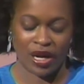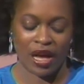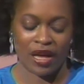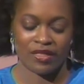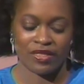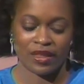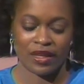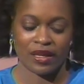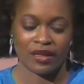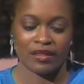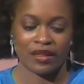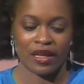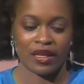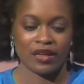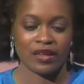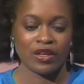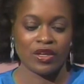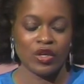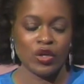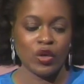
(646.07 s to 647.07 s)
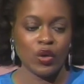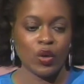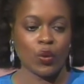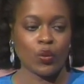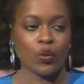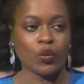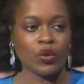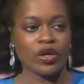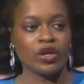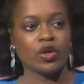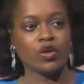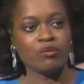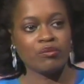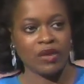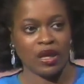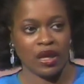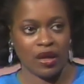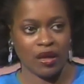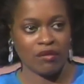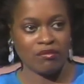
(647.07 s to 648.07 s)
And I think that real
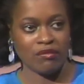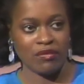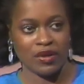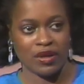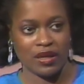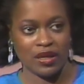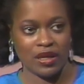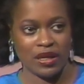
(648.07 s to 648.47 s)
men